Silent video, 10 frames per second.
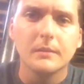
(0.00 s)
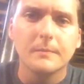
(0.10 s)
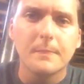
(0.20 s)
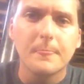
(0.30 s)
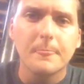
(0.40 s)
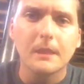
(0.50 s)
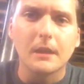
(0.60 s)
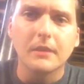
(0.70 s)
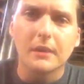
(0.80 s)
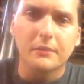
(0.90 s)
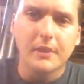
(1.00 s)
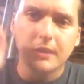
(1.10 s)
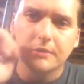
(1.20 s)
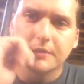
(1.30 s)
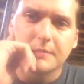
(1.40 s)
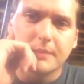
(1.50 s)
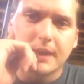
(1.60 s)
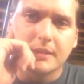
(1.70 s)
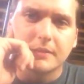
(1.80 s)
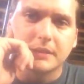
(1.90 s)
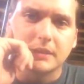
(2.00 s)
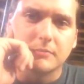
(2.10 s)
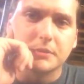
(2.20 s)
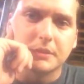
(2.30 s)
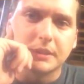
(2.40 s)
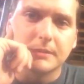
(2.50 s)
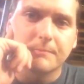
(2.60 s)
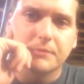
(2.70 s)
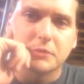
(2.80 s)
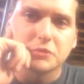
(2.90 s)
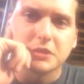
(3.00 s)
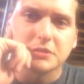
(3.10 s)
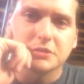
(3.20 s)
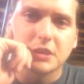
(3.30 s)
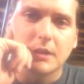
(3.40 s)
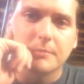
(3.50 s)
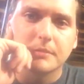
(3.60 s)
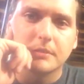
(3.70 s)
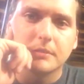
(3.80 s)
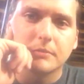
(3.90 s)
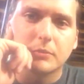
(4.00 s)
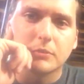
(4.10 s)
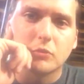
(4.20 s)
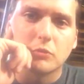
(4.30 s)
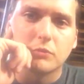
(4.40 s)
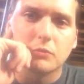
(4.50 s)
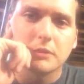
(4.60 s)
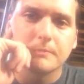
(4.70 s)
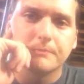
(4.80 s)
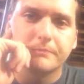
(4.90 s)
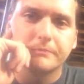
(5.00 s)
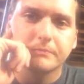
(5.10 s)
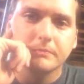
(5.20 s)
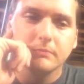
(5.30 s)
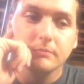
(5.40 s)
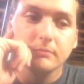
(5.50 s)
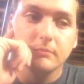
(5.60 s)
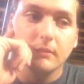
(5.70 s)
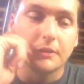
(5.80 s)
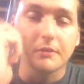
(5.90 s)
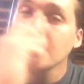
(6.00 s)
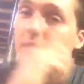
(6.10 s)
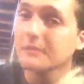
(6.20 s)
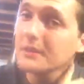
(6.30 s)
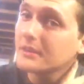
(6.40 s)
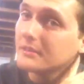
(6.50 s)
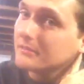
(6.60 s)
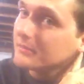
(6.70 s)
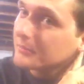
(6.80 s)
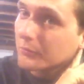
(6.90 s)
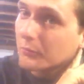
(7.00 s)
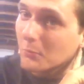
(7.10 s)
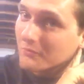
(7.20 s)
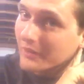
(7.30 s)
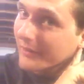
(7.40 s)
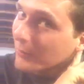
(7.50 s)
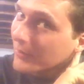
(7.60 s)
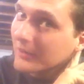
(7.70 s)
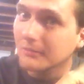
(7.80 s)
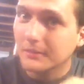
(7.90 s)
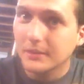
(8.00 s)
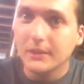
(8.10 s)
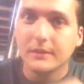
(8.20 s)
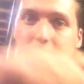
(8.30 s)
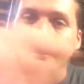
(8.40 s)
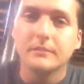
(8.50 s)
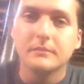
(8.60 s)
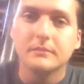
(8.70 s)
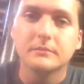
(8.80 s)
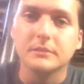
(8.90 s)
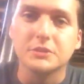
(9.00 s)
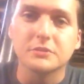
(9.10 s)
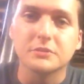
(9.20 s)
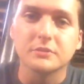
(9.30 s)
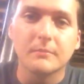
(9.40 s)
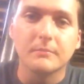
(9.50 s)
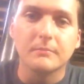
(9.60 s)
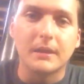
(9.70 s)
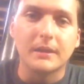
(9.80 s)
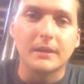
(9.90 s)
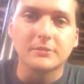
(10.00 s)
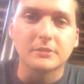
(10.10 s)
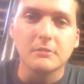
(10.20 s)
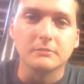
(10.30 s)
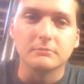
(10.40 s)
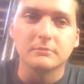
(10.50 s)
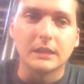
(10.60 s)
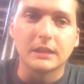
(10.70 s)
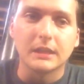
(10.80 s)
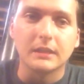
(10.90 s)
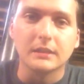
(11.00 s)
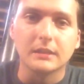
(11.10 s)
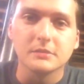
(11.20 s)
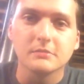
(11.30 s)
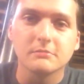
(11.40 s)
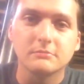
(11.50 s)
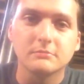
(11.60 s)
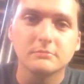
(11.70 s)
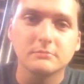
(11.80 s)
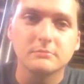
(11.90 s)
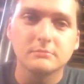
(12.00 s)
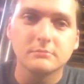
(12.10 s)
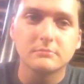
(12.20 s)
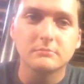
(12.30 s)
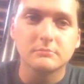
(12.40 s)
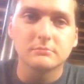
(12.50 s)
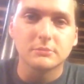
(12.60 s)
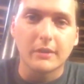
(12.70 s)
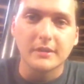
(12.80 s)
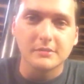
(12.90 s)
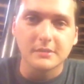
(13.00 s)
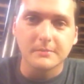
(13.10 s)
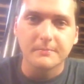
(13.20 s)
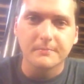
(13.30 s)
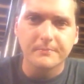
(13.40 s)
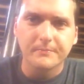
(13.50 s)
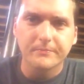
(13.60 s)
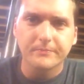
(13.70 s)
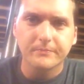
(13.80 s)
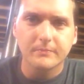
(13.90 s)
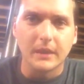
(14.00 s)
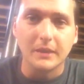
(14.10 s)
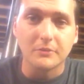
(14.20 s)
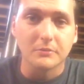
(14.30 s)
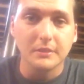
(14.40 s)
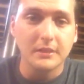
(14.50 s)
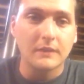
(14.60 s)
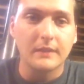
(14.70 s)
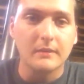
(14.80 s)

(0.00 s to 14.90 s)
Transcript: I've got a 383 in mind. I'm thinking of building it. Or should I shop for a 440? A 383 can perform very well. Just look at my dad's Cuda. That thing is crazy. And it's really not that,